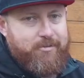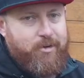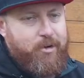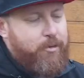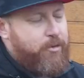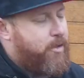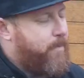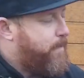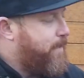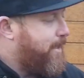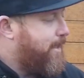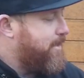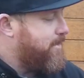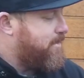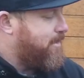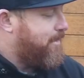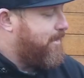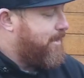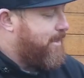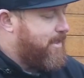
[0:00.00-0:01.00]
We want your
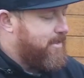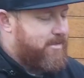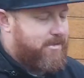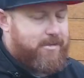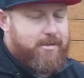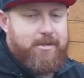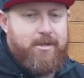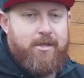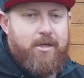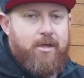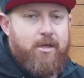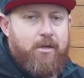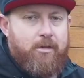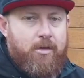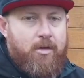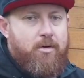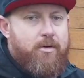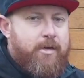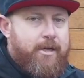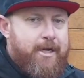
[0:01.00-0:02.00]
parts to last
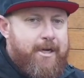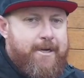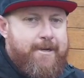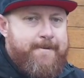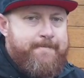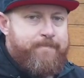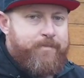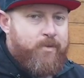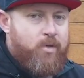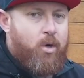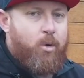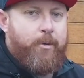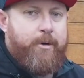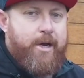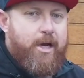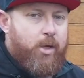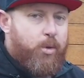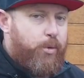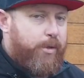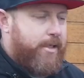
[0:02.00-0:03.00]
longer, not
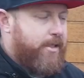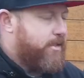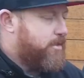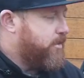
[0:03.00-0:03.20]
wear out quicker.